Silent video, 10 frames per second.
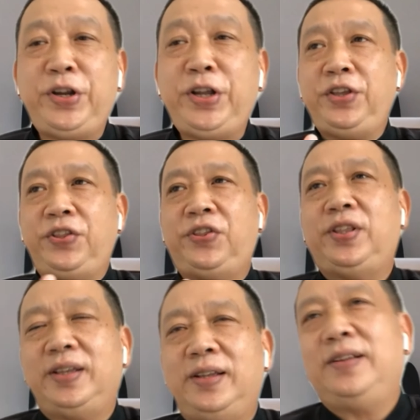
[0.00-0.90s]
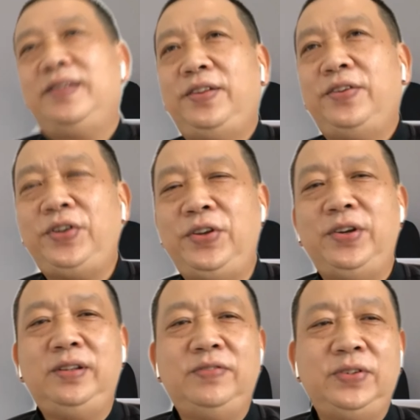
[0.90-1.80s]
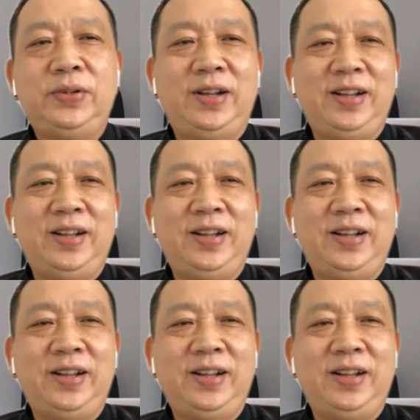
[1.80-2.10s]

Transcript: breathe during your interview.